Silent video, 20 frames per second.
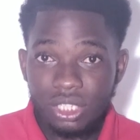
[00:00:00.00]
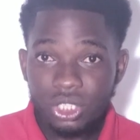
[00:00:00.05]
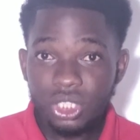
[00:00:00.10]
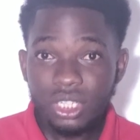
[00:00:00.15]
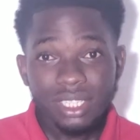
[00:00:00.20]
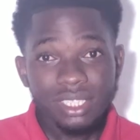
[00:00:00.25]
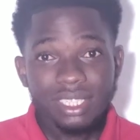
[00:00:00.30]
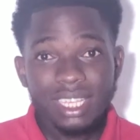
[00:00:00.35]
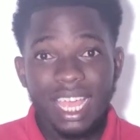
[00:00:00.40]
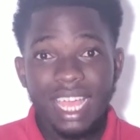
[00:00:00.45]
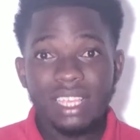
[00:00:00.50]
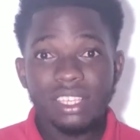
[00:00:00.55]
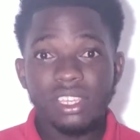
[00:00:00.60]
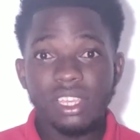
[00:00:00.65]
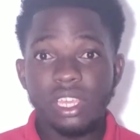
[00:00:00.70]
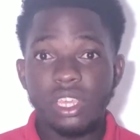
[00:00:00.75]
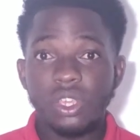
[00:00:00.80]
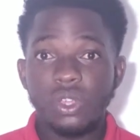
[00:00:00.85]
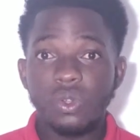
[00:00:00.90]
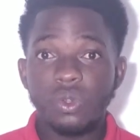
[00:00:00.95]
just
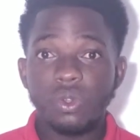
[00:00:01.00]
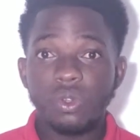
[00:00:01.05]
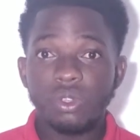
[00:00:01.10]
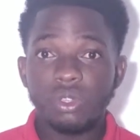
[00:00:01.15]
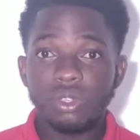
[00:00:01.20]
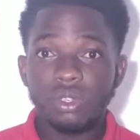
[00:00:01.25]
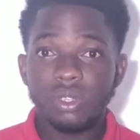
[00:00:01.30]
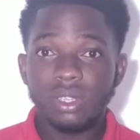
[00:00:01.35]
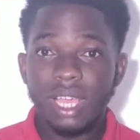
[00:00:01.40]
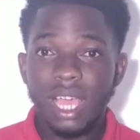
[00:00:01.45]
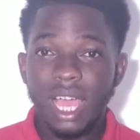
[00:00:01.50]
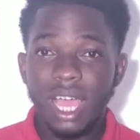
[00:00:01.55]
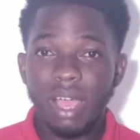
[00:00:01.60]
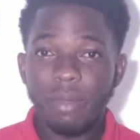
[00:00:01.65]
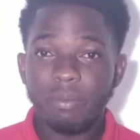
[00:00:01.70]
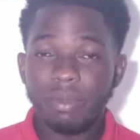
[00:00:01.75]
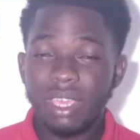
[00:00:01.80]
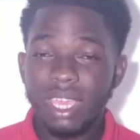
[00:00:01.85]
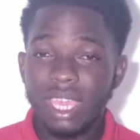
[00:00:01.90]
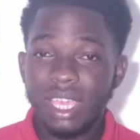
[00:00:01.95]
as he used
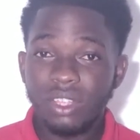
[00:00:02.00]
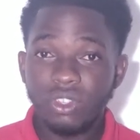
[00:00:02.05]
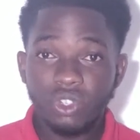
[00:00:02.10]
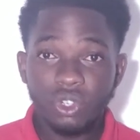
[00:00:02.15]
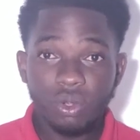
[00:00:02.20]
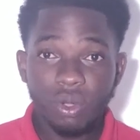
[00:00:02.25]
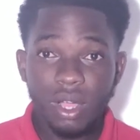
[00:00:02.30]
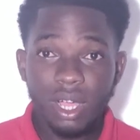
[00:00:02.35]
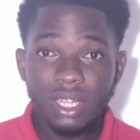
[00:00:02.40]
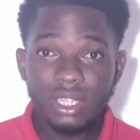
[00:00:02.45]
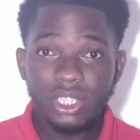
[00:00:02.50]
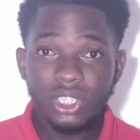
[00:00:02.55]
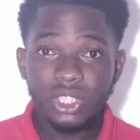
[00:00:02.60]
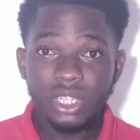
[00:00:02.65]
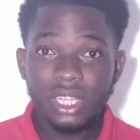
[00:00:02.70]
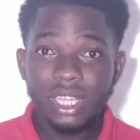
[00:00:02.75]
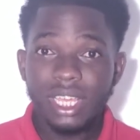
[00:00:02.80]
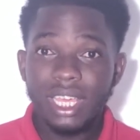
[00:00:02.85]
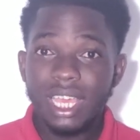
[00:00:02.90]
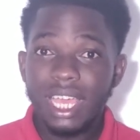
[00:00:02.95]
um, King
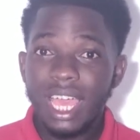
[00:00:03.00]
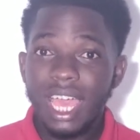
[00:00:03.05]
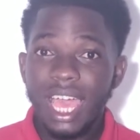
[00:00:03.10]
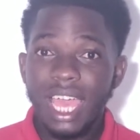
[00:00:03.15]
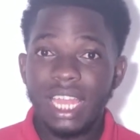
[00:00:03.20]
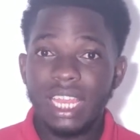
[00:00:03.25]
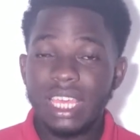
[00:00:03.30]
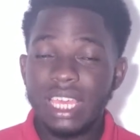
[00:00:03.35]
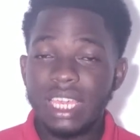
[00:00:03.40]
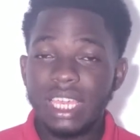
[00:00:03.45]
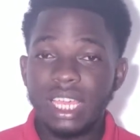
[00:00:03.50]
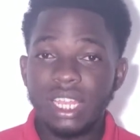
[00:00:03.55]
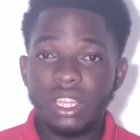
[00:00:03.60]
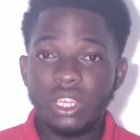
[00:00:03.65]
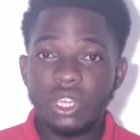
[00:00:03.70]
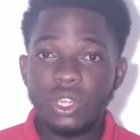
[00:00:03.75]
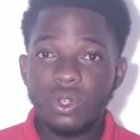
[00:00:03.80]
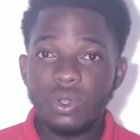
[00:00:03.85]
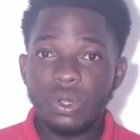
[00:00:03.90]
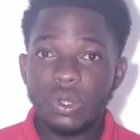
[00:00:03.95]
Joash, and he
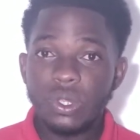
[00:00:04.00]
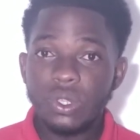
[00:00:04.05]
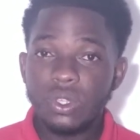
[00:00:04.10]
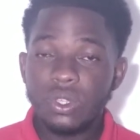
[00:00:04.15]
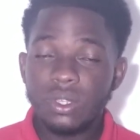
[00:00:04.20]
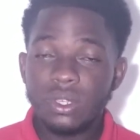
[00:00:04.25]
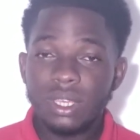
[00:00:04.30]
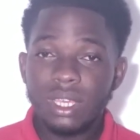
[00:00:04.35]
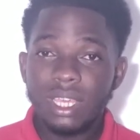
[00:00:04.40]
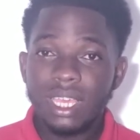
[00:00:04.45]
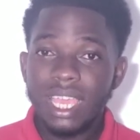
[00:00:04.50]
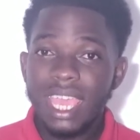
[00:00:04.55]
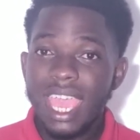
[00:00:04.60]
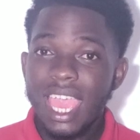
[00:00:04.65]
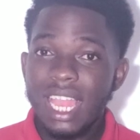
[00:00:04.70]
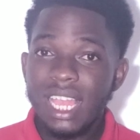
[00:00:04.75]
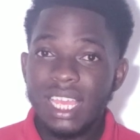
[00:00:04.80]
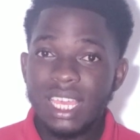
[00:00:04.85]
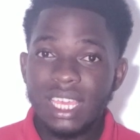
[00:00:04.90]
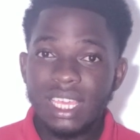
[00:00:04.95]
can use
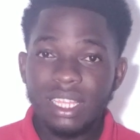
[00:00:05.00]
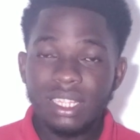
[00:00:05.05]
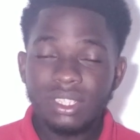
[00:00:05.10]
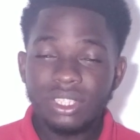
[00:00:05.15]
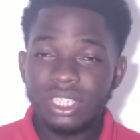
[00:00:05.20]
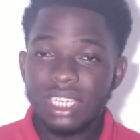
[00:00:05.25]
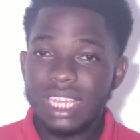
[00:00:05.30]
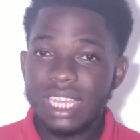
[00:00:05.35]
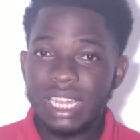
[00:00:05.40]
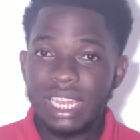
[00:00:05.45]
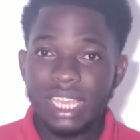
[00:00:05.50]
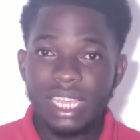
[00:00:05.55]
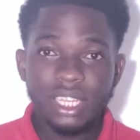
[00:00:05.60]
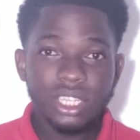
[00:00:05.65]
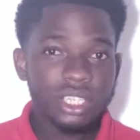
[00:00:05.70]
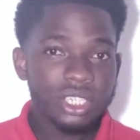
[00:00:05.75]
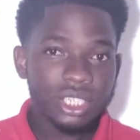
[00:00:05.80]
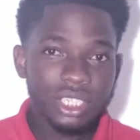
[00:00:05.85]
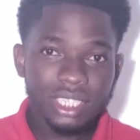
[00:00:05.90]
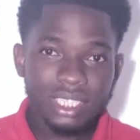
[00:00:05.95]
any
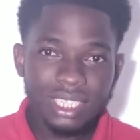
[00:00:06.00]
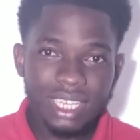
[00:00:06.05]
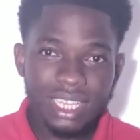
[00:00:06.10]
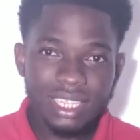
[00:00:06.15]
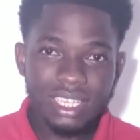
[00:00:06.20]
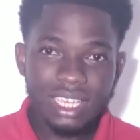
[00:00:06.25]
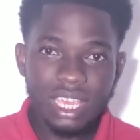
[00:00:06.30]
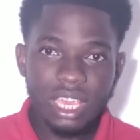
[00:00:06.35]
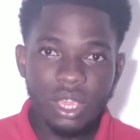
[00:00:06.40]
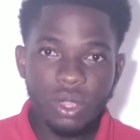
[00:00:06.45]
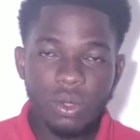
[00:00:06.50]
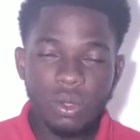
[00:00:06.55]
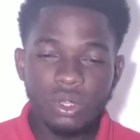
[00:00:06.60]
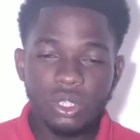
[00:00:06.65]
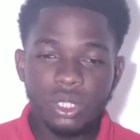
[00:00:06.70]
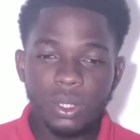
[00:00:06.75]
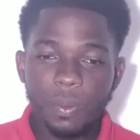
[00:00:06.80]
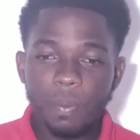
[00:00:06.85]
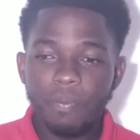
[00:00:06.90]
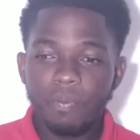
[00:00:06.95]
teenager just as he
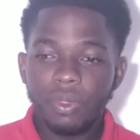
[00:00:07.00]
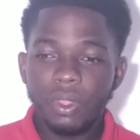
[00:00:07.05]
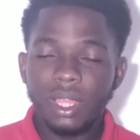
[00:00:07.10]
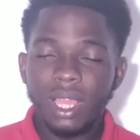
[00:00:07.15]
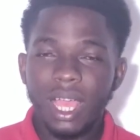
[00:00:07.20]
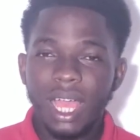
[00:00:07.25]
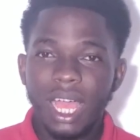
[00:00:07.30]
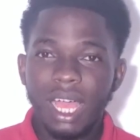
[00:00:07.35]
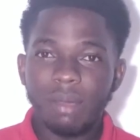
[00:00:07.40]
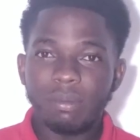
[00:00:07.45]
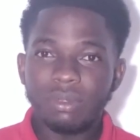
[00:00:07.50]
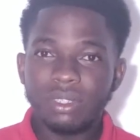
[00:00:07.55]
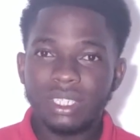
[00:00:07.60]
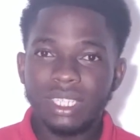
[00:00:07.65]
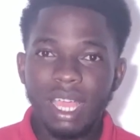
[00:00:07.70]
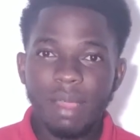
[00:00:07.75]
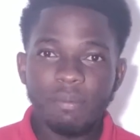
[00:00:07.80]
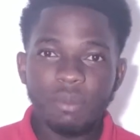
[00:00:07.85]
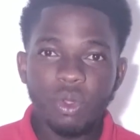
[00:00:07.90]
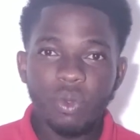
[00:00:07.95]
used um,
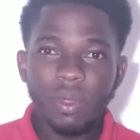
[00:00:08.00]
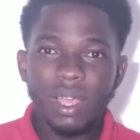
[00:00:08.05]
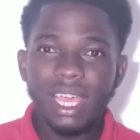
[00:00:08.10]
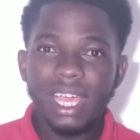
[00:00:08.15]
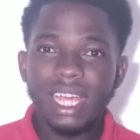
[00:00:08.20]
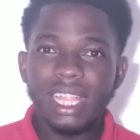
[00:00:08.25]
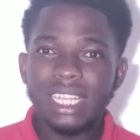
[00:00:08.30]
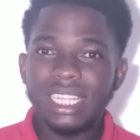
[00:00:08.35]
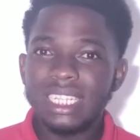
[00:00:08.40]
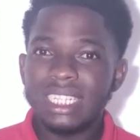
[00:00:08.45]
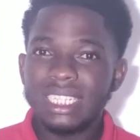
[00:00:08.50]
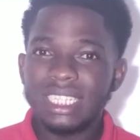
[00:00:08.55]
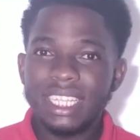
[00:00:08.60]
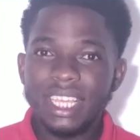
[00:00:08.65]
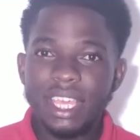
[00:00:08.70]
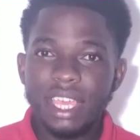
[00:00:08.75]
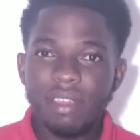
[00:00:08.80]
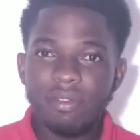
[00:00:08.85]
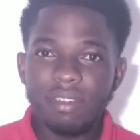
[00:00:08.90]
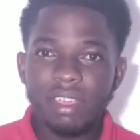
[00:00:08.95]
Samuel and
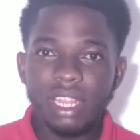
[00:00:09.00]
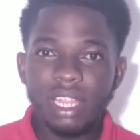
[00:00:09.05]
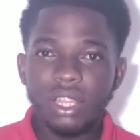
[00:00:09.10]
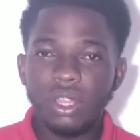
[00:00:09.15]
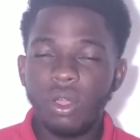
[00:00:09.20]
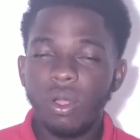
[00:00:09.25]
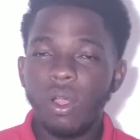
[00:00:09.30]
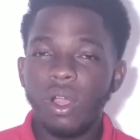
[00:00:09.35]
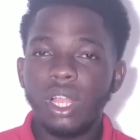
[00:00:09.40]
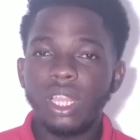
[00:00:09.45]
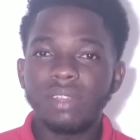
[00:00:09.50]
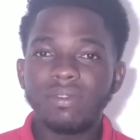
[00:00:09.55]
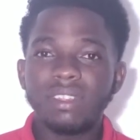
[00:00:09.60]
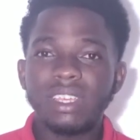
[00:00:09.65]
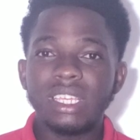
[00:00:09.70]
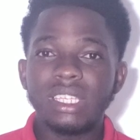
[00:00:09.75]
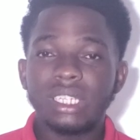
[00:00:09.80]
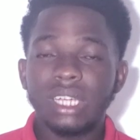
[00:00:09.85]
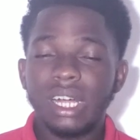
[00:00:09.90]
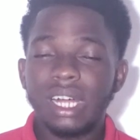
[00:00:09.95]
David and all of
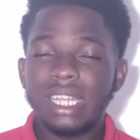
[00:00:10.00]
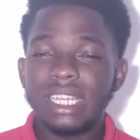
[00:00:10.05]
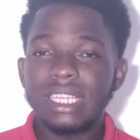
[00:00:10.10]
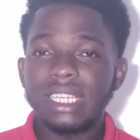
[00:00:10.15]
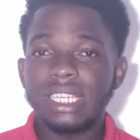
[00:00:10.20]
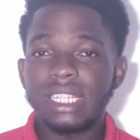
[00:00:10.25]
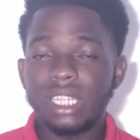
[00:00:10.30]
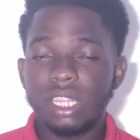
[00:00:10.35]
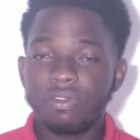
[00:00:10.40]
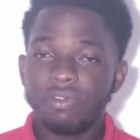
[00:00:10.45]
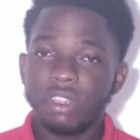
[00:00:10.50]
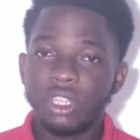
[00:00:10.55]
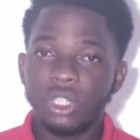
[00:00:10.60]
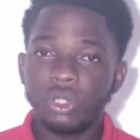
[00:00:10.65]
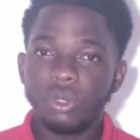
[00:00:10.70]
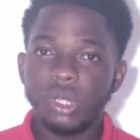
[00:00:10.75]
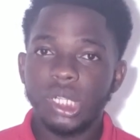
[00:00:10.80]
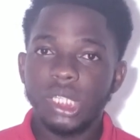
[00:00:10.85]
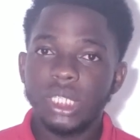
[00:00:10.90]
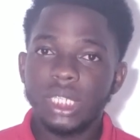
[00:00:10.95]
these other
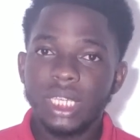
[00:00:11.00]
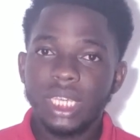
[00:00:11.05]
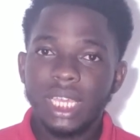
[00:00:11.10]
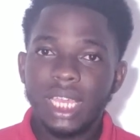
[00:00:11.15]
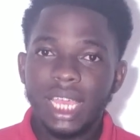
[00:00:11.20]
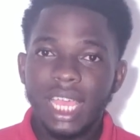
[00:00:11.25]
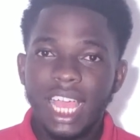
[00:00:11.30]
individuals.